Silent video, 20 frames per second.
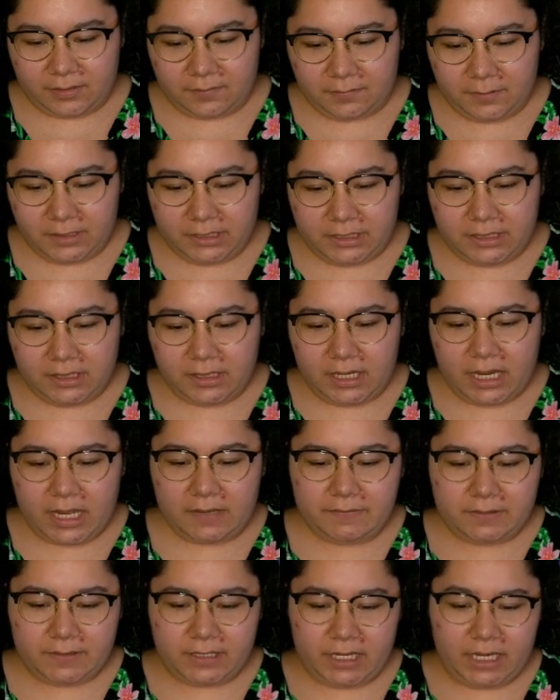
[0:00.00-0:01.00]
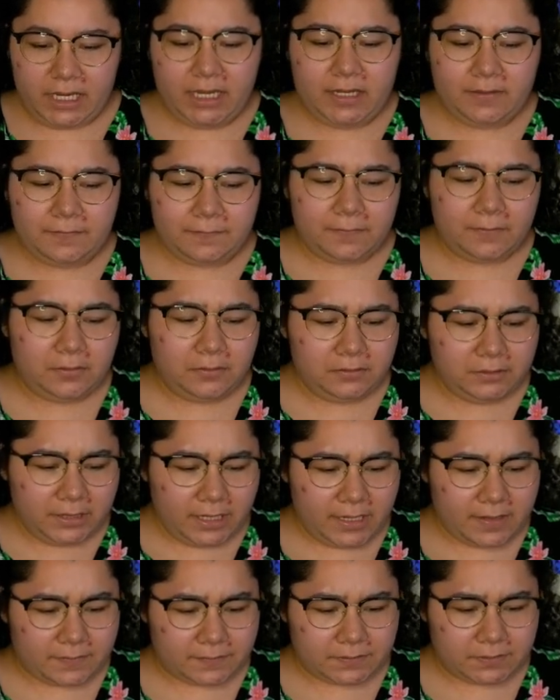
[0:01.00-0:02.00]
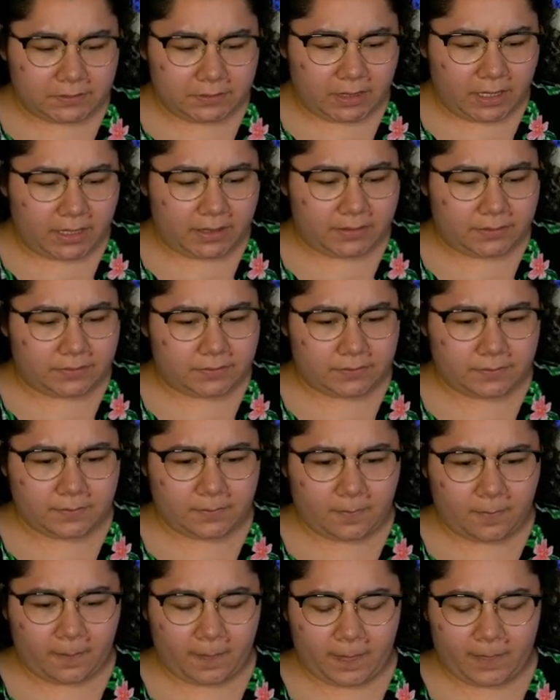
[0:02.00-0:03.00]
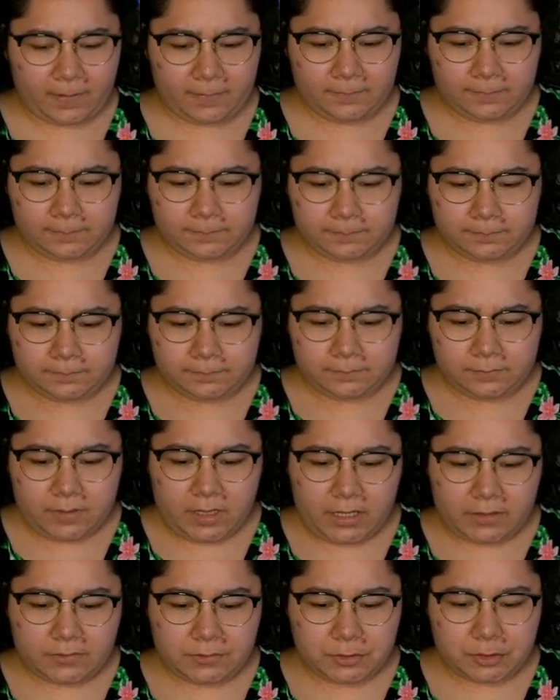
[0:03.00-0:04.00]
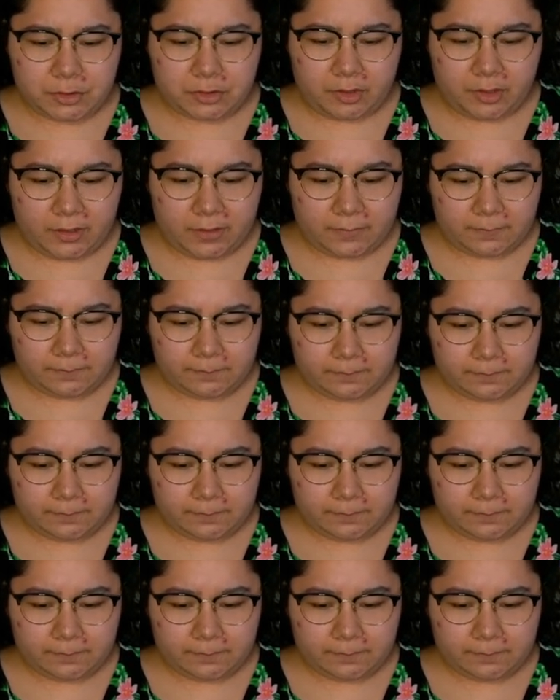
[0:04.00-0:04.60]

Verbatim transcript: We have a handful left, guys. Next tree.